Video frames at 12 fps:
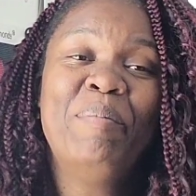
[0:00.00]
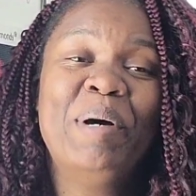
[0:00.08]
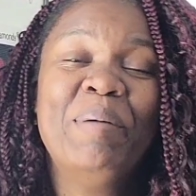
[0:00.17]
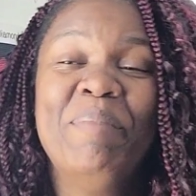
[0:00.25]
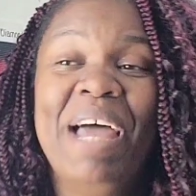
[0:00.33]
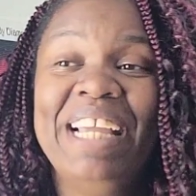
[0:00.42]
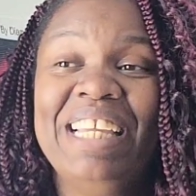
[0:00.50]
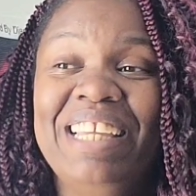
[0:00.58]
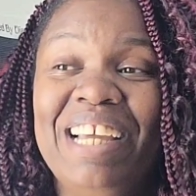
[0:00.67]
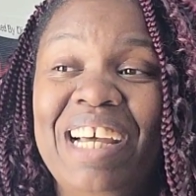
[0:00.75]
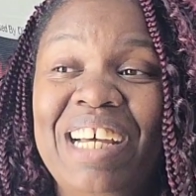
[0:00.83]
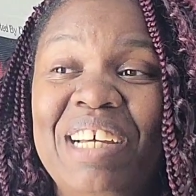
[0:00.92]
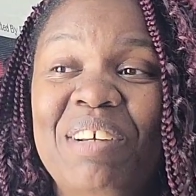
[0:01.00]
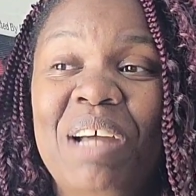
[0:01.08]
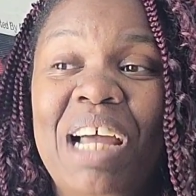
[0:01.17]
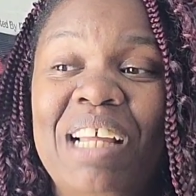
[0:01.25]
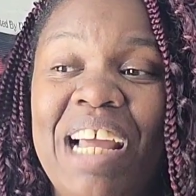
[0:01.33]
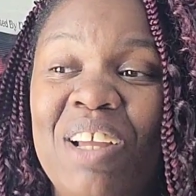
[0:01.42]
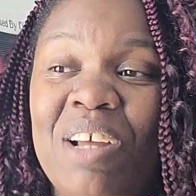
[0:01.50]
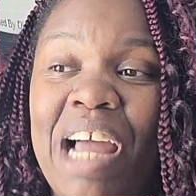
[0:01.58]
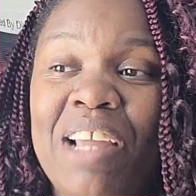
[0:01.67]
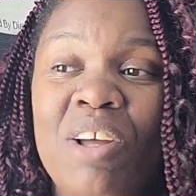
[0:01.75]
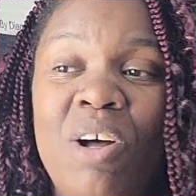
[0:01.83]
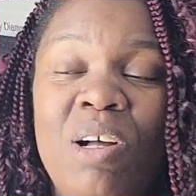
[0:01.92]
but Maggie, uh, I,
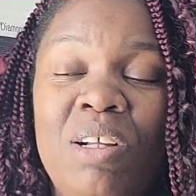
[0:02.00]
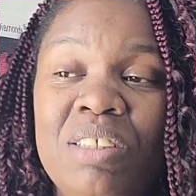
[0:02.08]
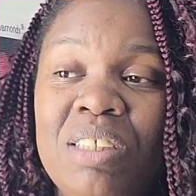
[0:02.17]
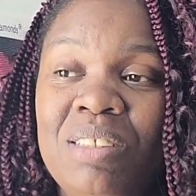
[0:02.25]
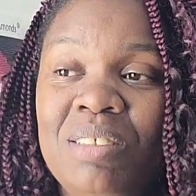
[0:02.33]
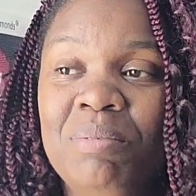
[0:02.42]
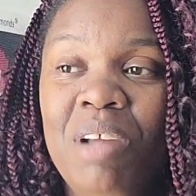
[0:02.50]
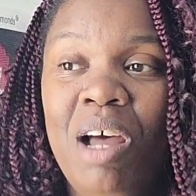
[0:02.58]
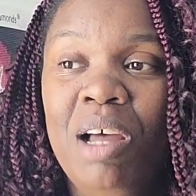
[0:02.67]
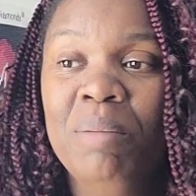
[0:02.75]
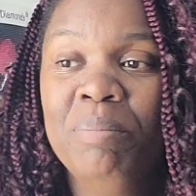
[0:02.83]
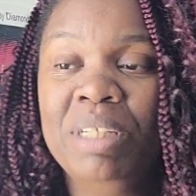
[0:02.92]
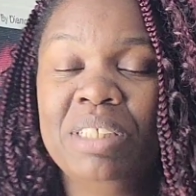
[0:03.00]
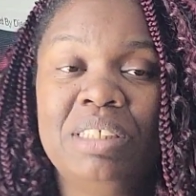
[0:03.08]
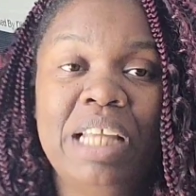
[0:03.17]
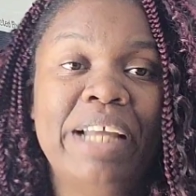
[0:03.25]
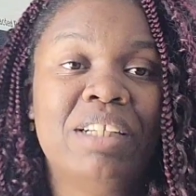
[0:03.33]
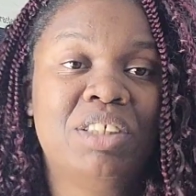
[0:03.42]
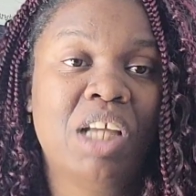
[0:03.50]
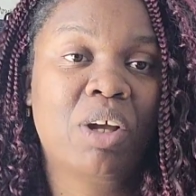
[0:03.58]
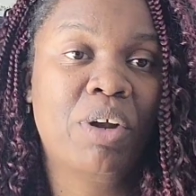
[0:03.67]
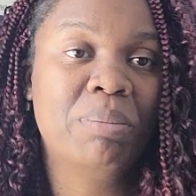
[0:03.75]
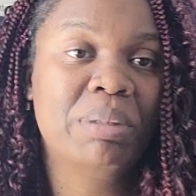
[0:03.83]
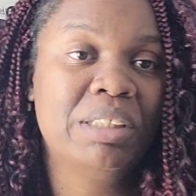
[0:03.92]
I called uh, Minna's dad to check
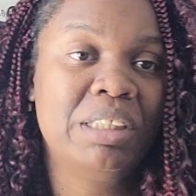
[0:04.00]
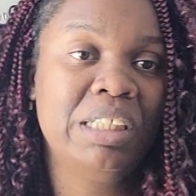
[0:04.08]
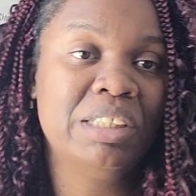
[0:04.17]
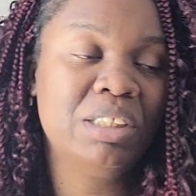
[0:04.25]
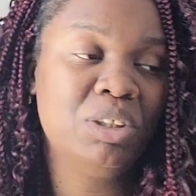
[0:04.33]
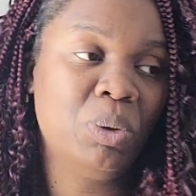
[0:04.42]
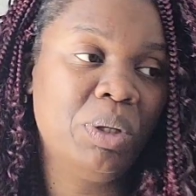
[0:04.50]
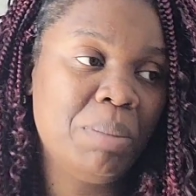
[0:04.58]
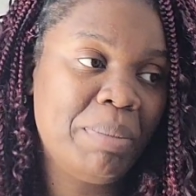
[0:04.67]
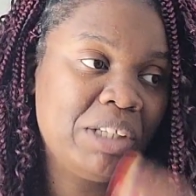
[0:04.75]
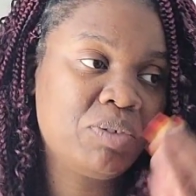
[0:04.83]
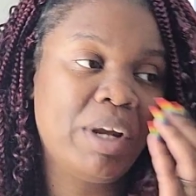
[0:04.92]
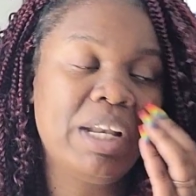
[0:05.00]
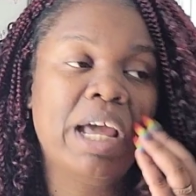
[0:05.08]
on him because he isn't doing the best right